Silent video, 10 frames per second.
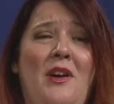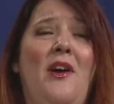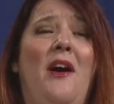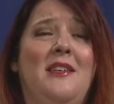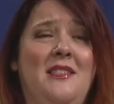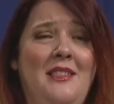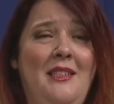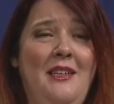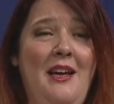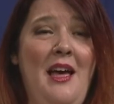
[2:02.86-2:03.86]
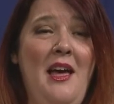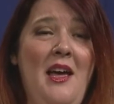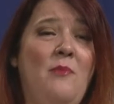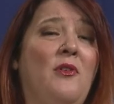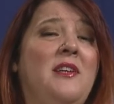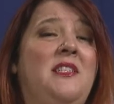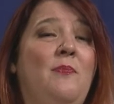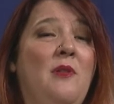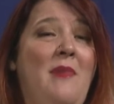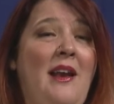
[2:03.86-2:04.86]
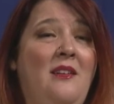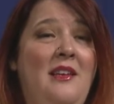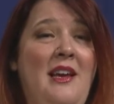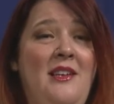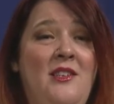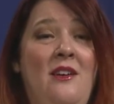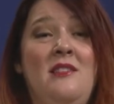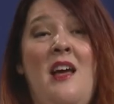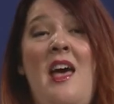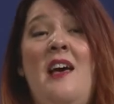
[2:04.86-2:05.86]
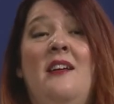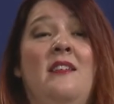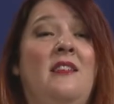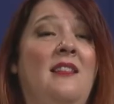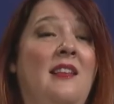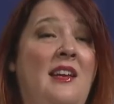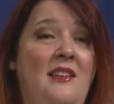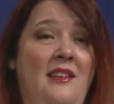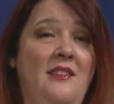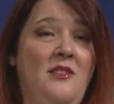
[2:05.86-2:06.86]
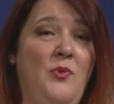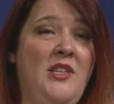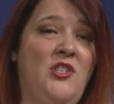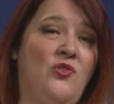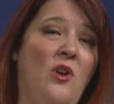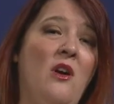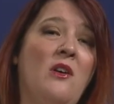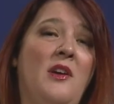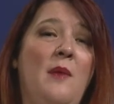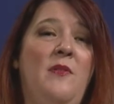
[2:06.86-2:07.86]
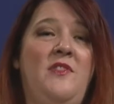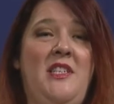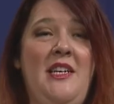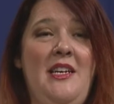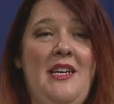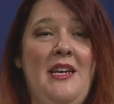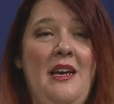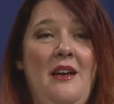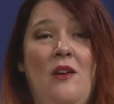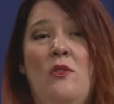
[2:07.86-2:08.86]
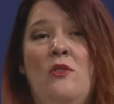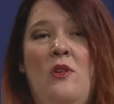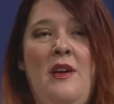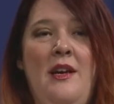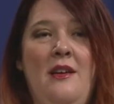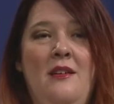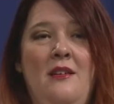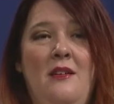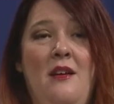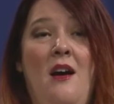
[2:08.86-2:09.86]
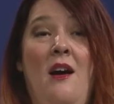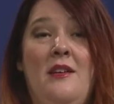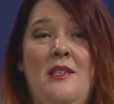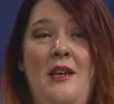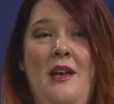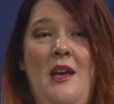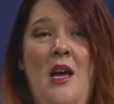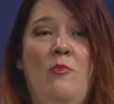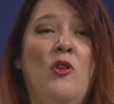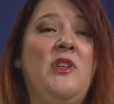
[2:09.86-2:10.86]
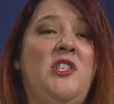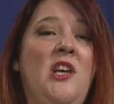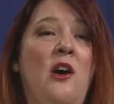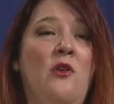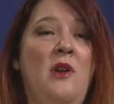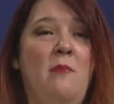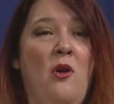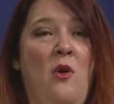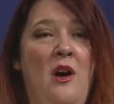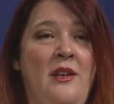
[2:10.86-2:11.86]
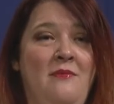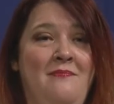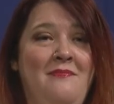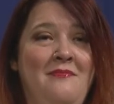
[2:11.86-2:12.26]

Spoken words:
Hot. Impress diplomatic liaisons and the ladies with a strong cup of tea. Earl Grey. Hot. Brew it so, number 1.